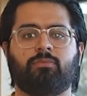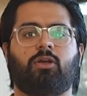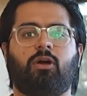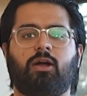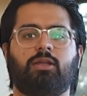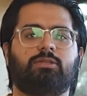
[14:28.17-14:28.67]

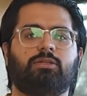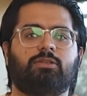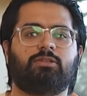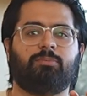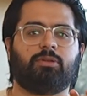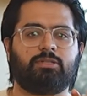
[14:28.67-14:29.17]
Cons: the
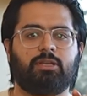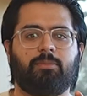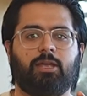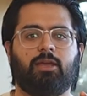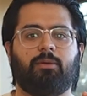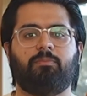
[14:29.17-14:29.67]
simplicity
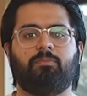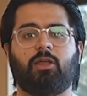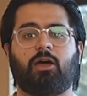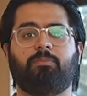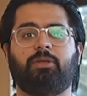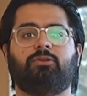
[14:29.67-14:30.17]
may
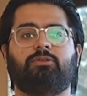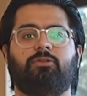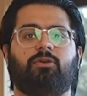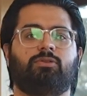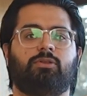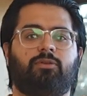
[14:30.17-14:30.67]
not appeal to
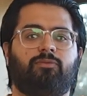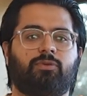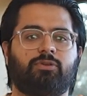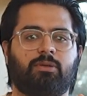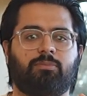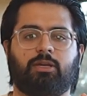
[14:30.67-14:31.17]
those looking
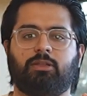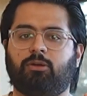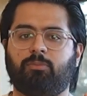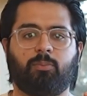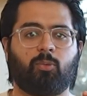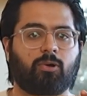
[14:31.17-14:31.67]
for something a
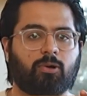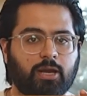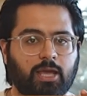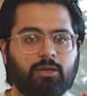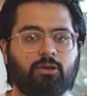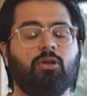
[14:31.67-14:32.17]
little bit more
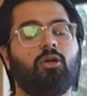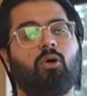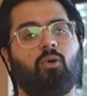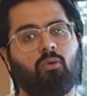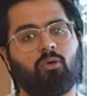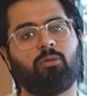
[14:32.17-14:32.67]
ornate,
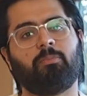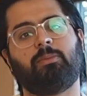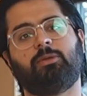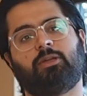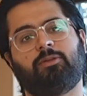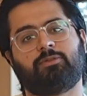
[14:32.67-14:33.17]
or
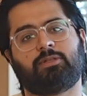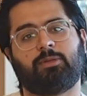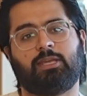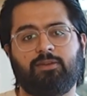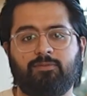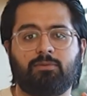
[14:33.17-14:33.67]
maybe looking for
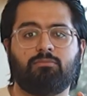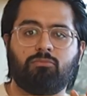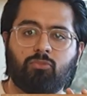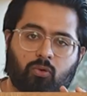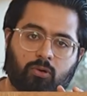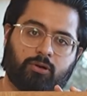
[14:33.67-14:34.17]
something even
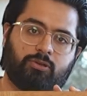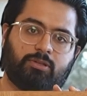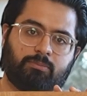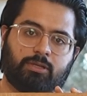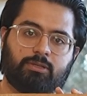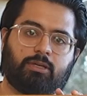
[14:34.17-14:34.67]
more
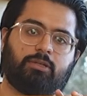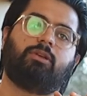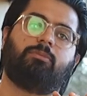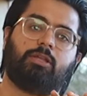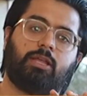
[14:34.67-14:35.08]
simplistic, something